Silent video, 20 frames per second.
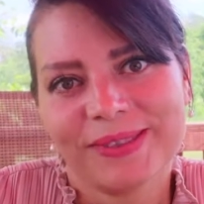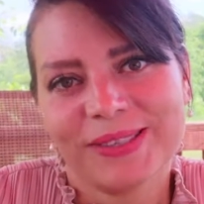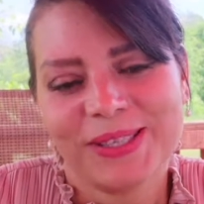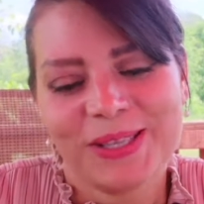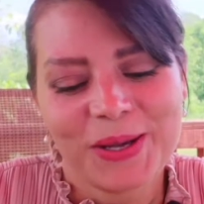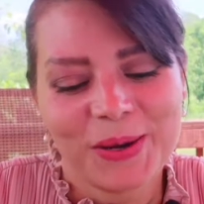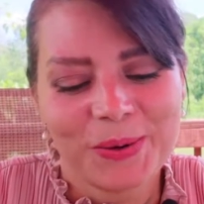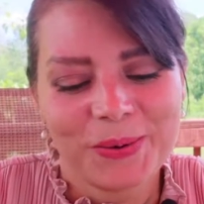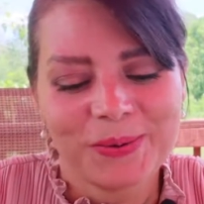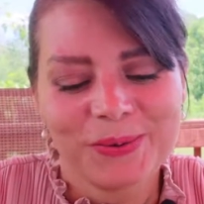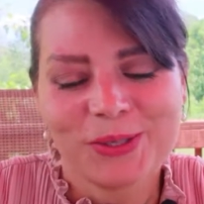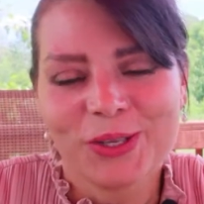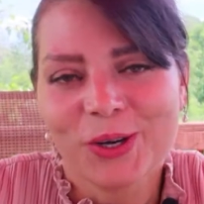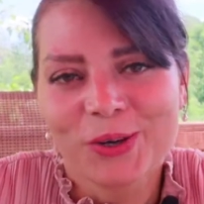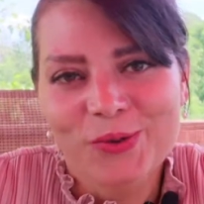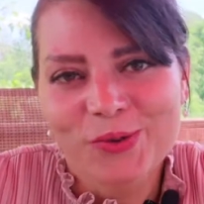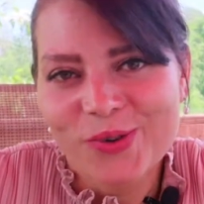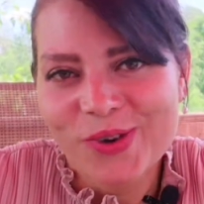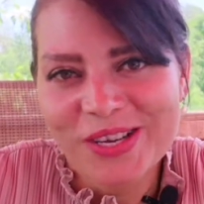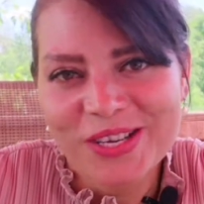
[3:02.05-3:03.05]
So
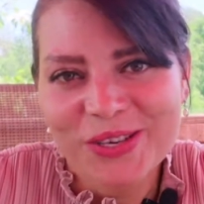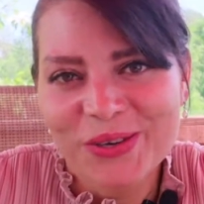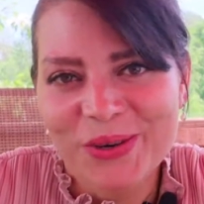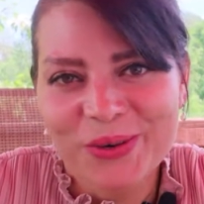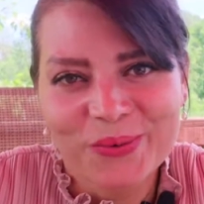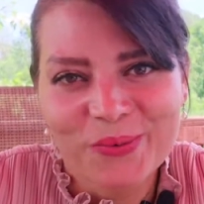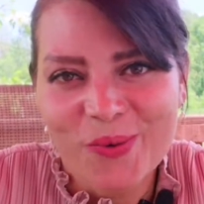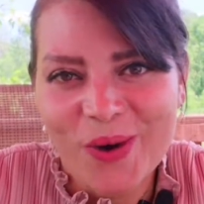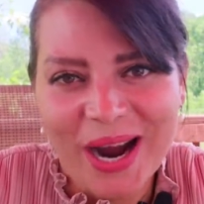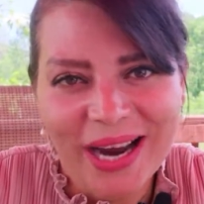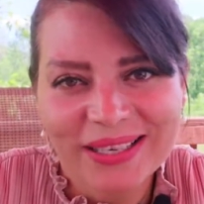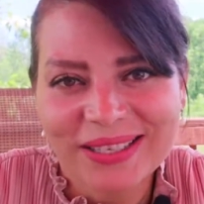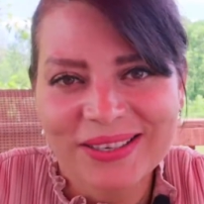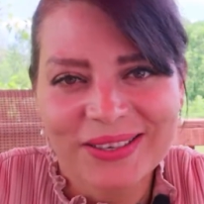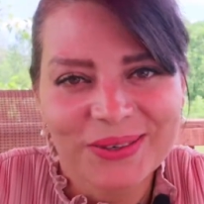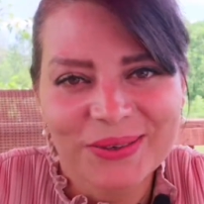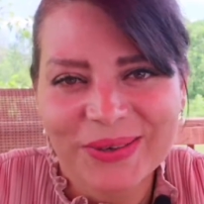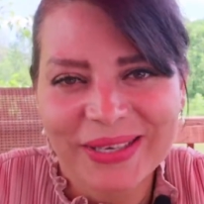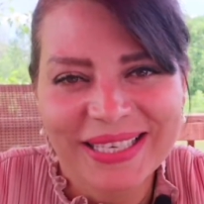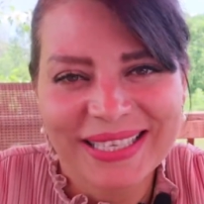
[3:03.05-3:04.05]
don't ruin your white
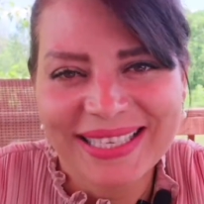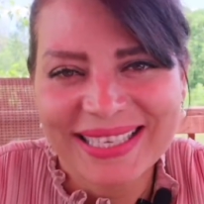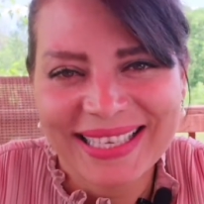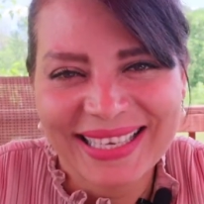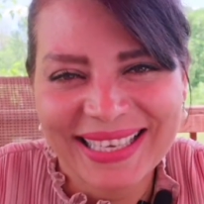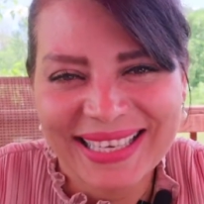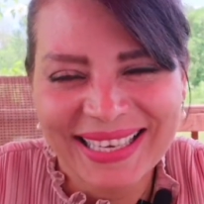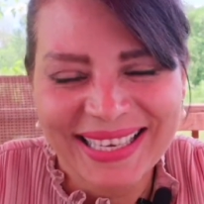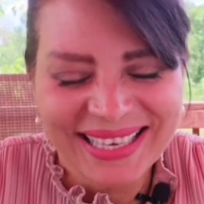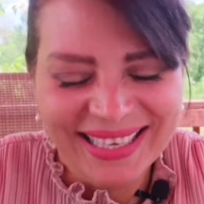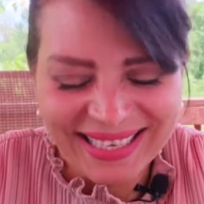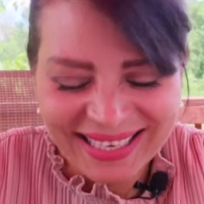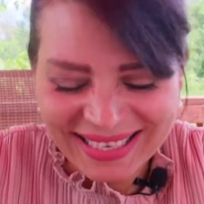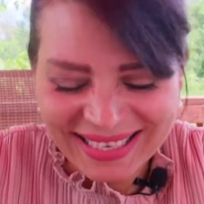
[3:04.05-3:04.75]
or green tea.